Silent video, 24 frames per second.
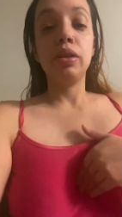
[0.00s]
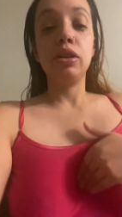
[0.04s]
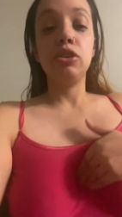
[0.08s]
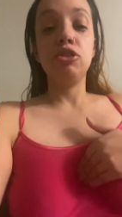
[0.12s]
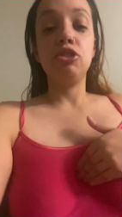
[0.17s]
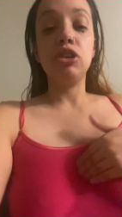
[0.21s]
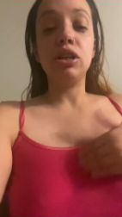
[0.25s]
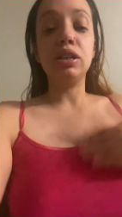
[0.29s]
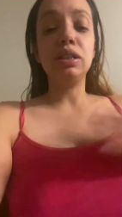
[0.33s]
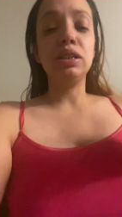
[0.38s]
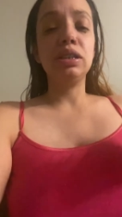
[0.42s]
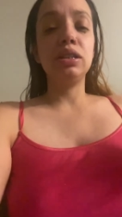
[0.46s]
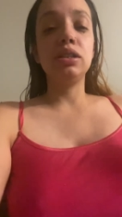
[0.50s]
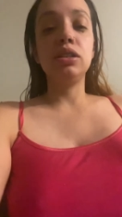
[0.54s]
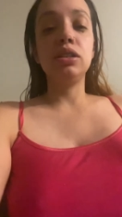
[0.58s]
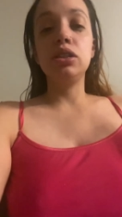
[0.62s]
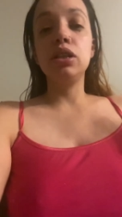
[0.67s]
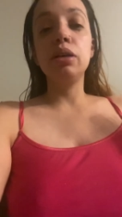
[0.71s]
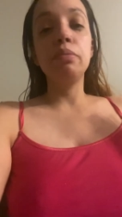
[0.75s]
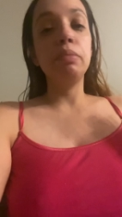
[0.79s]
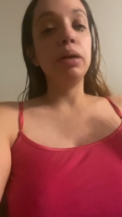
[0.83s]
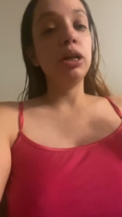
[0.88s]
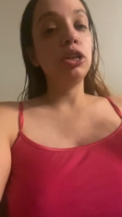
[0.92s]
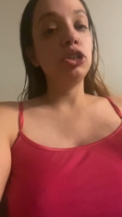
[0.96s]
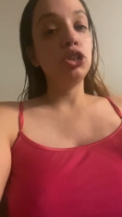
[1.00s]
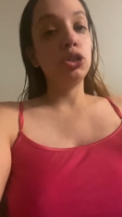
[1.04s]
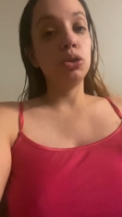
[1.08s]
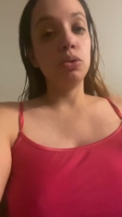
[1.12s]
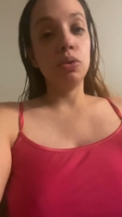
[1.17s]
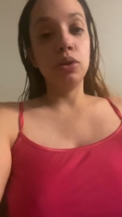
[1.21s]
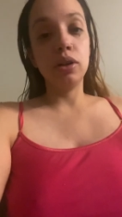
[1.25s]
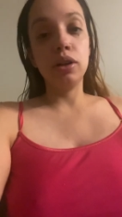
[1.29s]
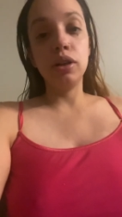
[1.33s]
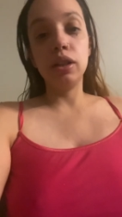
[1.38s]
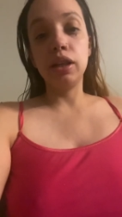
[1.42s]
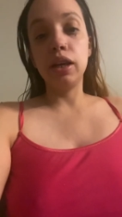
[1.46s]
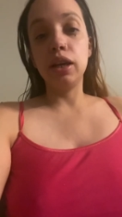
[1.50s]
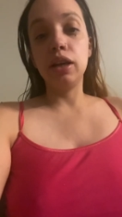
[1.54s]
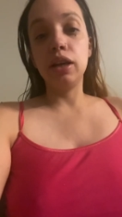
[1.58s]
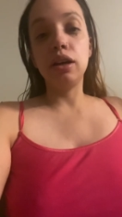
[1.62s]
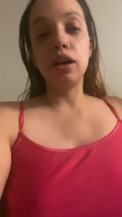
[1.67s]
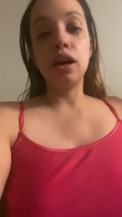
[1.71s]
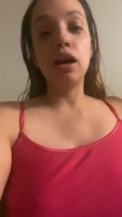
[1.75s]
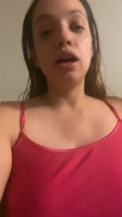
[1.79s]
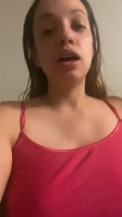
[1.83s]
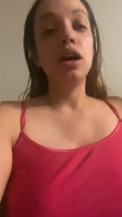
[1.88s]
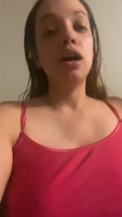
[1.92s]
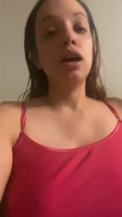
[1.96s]
just to make sure, like,
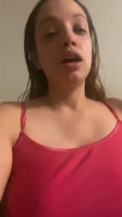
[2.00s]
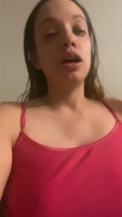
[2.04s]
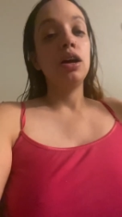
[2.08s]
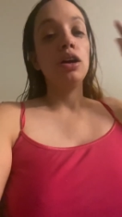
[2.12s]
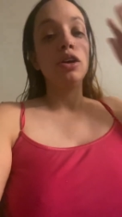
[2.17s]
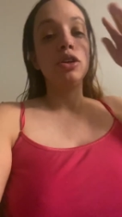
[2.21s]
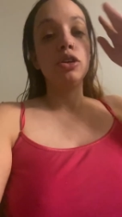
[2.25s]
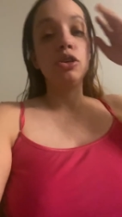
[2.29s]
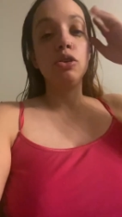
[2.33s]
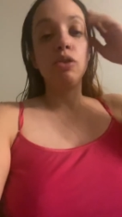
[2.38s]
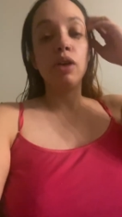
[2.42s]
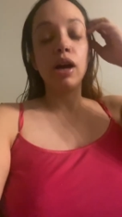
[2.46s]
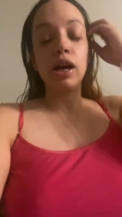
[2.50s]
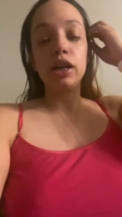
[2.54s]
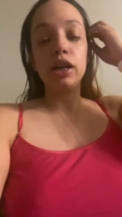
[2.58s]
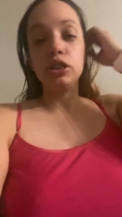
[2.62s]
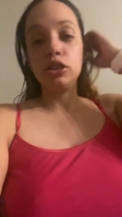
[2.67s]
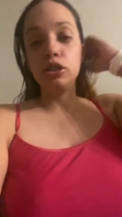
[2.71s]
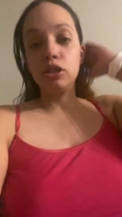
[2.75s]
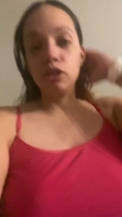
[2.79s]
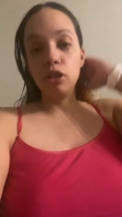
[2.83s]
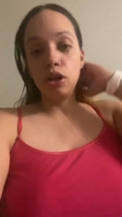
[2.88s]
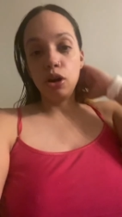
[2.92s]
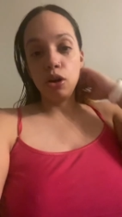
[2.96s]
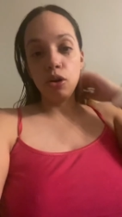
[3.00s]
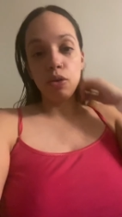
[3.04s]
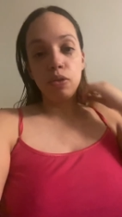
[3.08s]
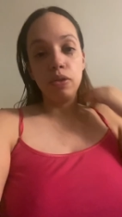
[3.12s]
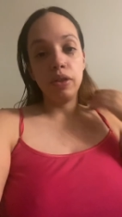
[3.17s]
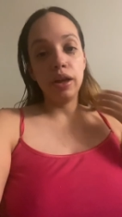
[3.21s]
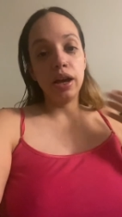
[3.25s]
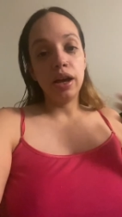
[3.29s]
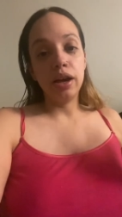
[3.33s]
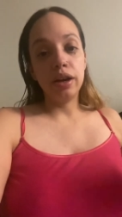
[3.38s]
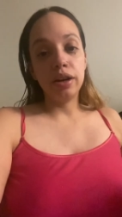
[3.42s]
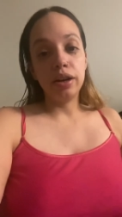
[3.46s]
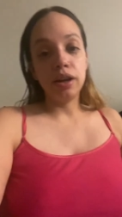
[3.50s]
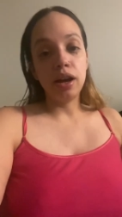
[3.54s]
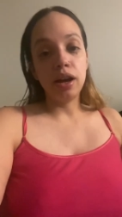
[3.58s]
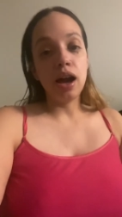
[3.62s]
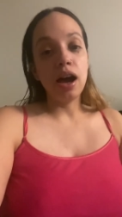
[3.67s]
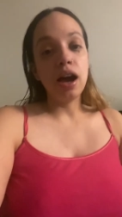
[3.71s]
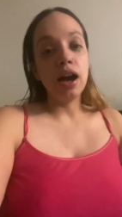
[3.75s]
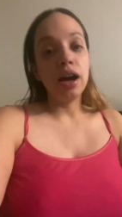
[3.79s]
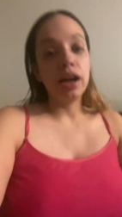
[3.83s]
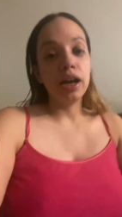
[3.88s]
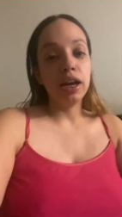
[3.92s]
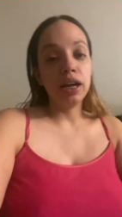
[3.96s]
you guys know that
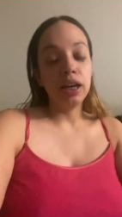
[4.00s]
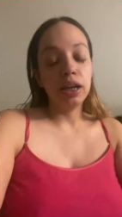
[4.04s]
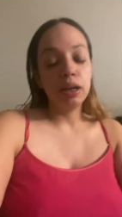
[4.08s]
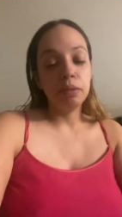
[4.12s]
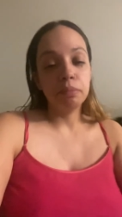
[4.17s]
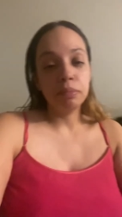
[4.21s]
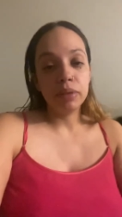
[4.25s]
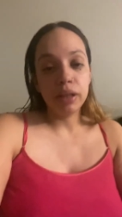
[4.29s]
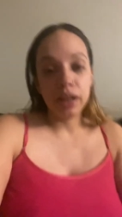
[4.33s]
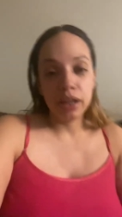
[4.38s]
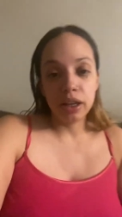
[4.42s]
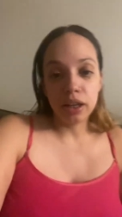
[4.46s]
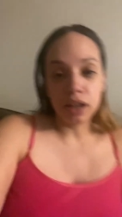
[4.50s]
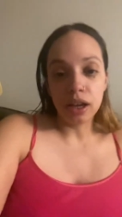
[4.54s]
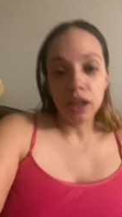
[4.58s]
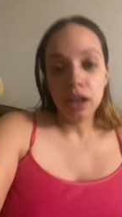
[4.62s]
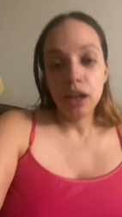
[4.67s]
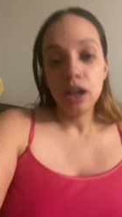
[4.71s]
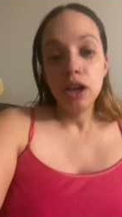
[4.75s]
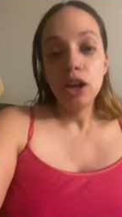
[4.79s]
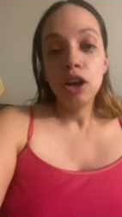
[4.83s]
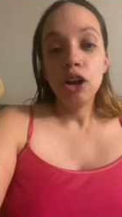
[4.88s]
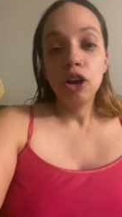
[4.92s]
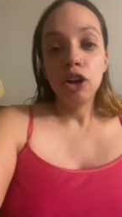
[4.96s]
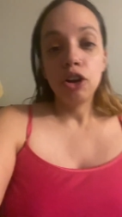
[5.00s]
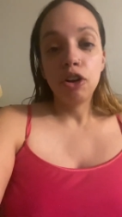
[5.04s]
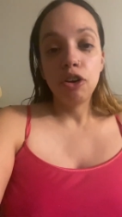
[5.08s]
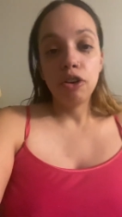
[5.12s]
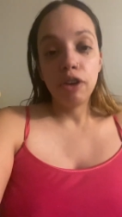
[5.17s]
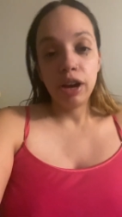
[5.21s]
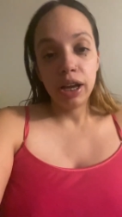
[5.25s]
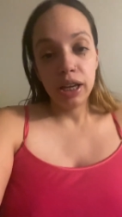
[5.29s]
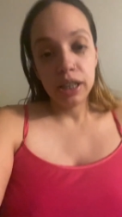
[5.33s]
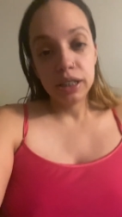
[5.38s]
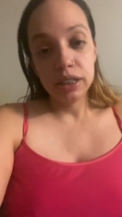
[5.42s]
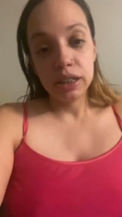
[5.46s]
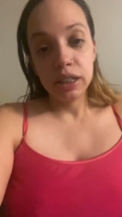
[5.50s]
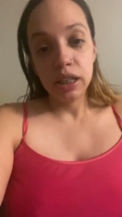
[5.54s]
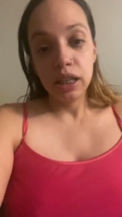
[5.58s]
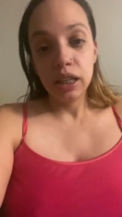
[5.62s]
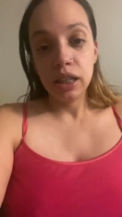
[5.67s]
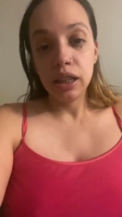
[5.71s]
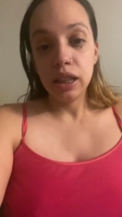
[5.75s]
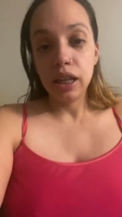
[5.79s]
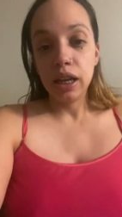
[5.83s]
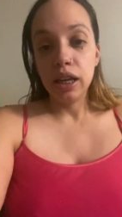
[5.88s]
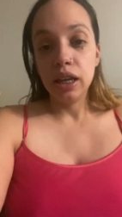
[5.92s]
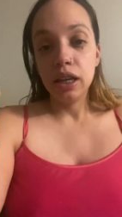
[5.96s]
I'm like crazy,
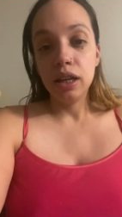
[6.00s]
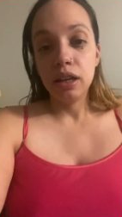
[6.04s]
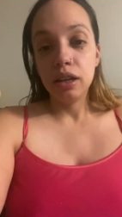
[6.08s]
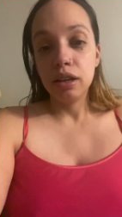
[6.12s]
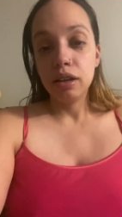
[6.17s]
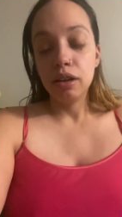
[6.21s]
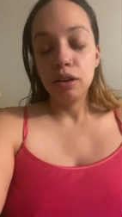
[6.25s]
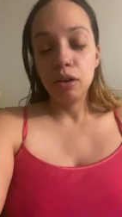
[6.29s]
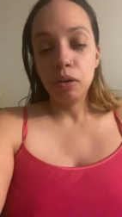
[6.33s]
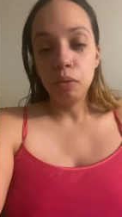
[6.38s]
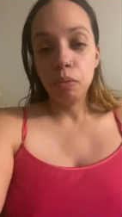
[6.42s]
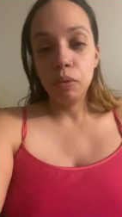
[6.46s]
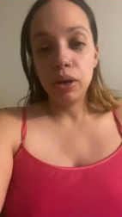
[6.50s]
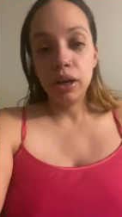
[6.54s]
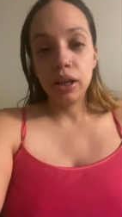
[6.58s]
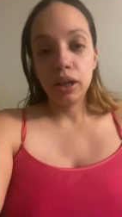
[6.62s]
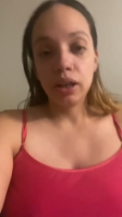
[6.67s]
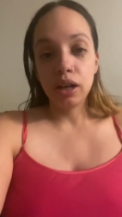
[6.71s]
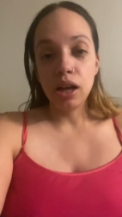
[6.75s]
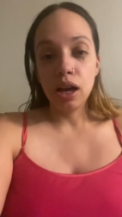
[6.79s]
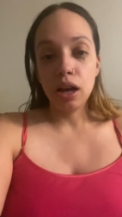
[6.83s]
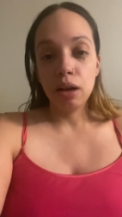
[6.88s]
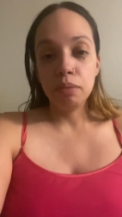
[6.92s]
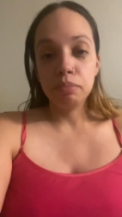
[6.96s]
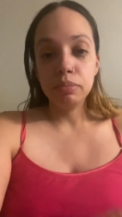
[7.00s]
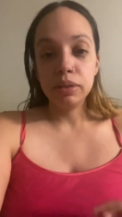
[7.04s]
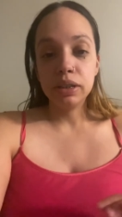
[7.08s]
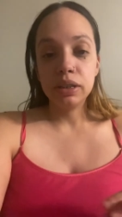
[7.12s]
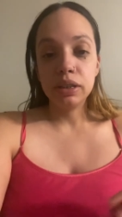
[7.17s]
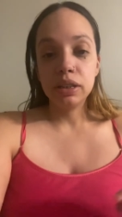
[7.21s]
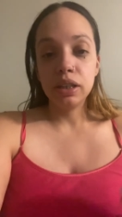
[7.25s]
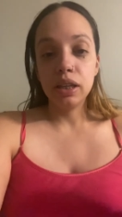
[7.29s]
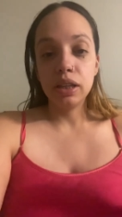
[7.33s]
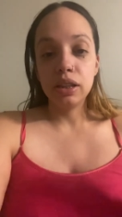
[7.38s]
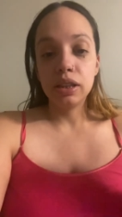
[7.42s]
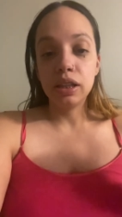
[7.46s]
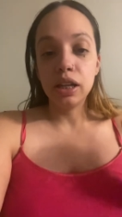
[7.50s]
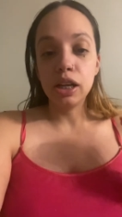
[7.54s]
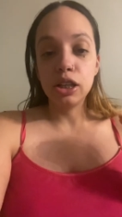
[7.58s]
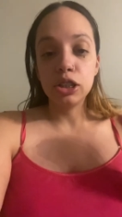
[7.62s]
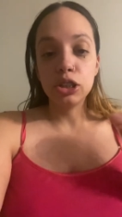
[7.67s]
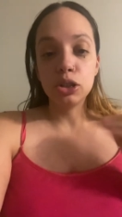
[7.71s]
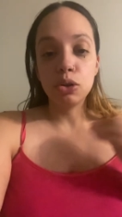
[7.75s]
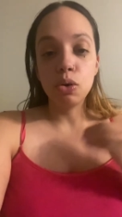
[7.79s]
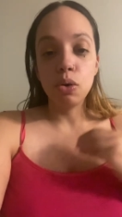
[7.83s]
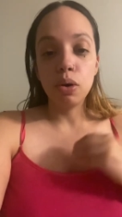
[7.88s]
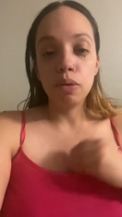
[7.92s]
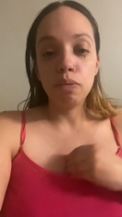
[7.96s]
like, when it comes to things
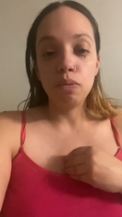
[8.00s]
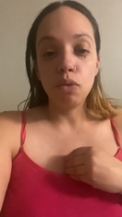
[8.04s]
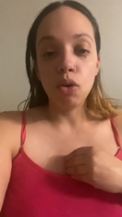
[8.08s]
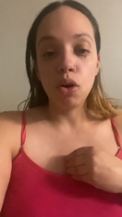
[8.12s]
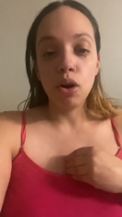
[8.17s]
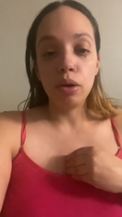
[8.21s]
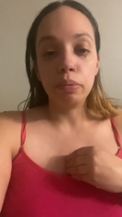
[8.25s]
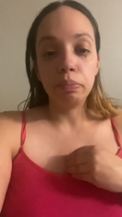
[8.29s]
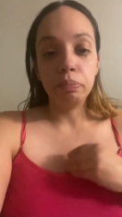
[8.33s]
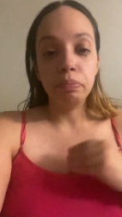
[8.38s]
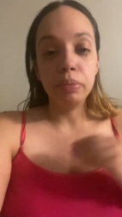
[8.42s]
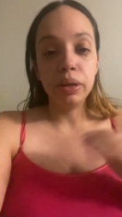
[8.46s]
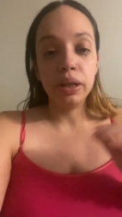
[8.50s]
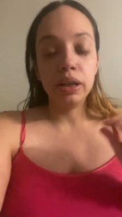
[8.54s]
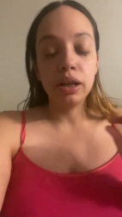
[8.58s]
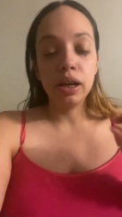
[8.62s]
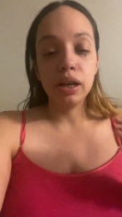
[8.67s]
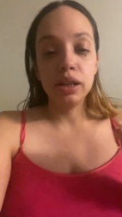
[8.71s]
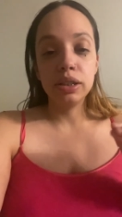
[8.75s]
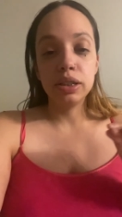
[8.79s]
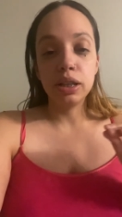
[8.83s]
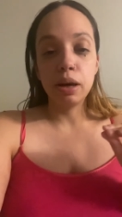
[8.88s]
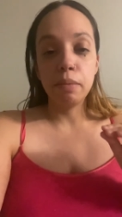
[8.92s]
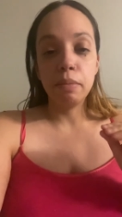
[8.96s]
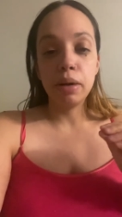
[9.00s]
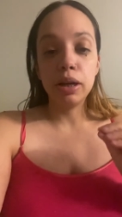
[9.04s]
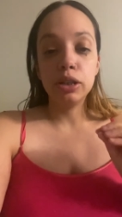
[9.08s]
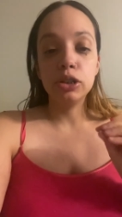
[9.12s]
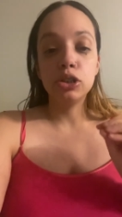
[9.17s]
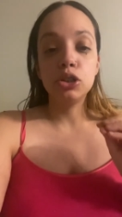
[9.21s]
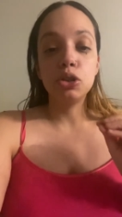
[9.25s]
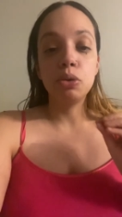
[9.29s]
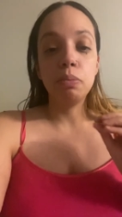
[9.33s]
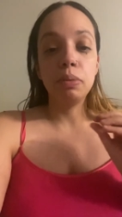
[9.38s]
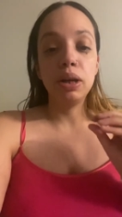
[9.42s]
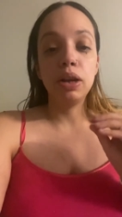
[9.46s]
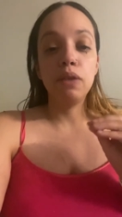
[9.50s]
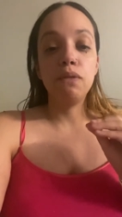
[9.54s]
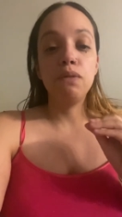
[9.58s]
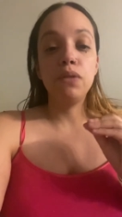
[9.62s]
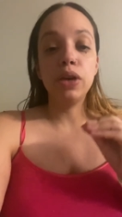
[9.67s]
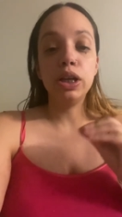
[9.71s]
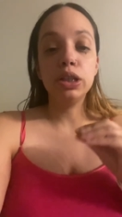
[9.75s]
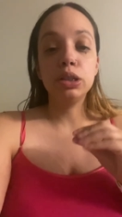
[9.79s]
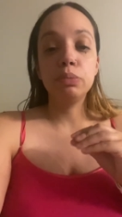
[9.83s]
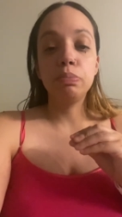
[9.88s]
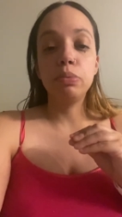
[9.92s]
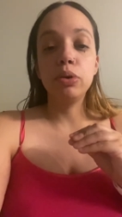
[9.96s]
going wrong, because I'm on so many
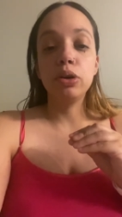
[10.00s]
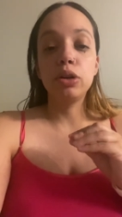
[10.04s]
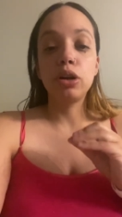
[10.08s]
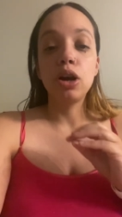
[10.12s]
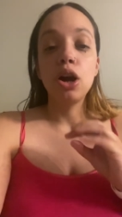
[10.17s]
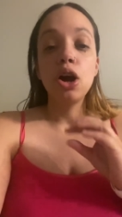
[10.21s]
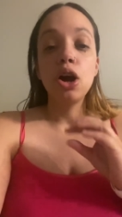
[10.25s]
Facebook